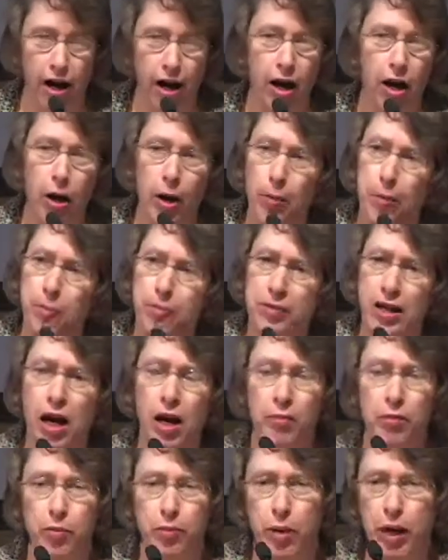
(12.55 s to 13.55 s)
I'm
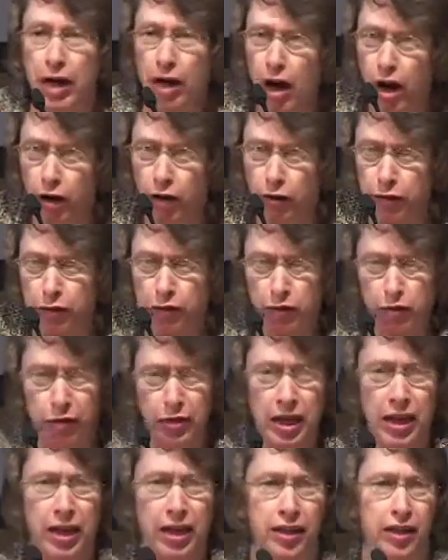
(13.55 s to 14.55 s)
a biographer,
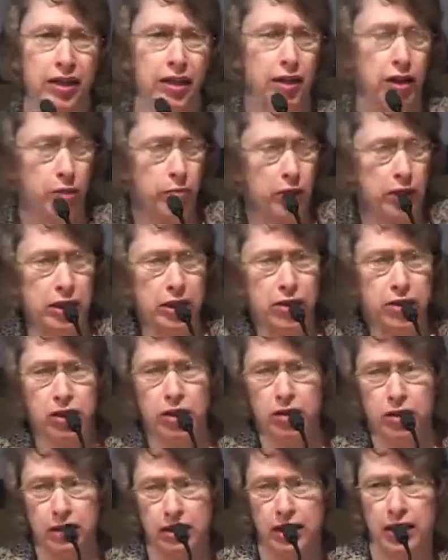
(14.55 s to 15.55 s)
and the
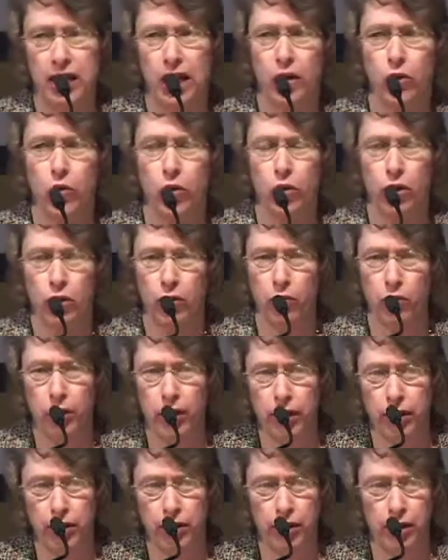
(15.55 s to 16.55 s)
materials that I work
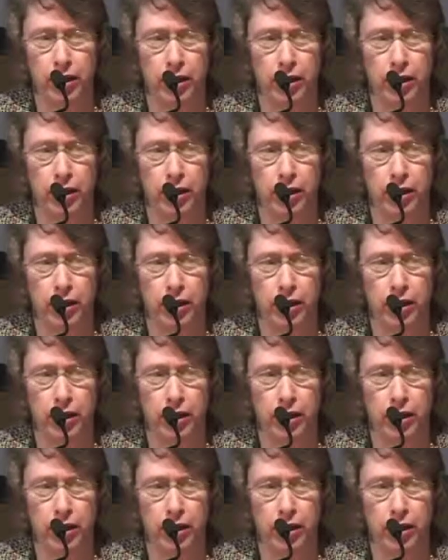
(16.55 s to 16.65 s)
with,